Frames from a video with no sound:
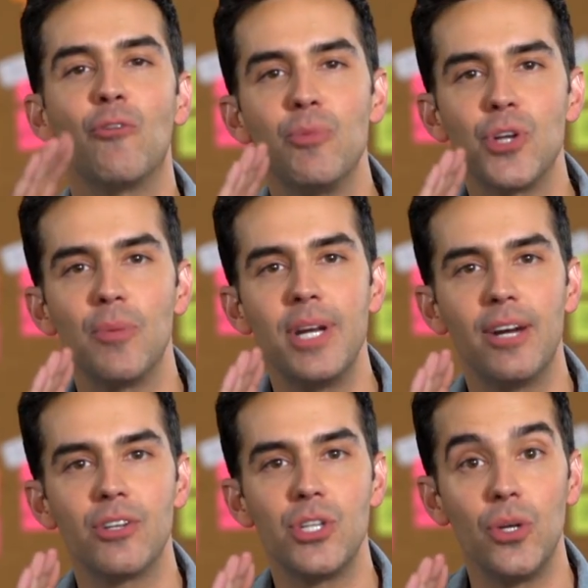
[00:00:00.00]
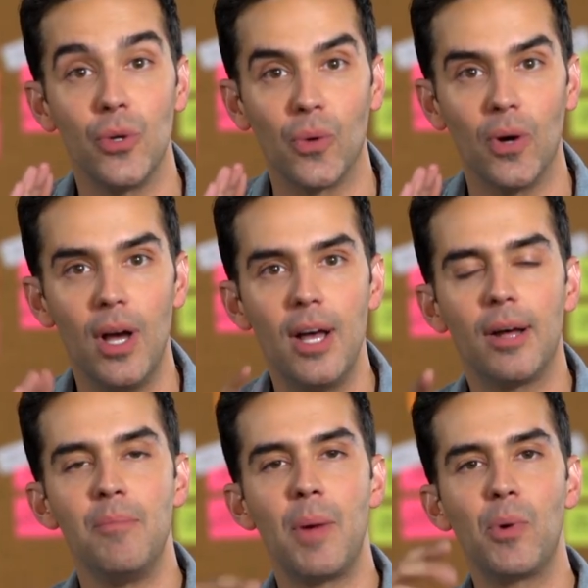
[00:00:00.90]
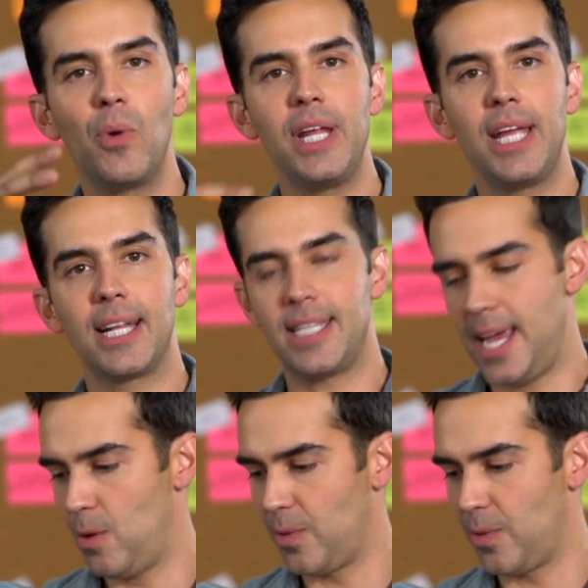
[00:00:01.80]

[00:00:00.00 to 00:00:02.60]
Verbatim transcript: from Terminator two. Remember when he gets hit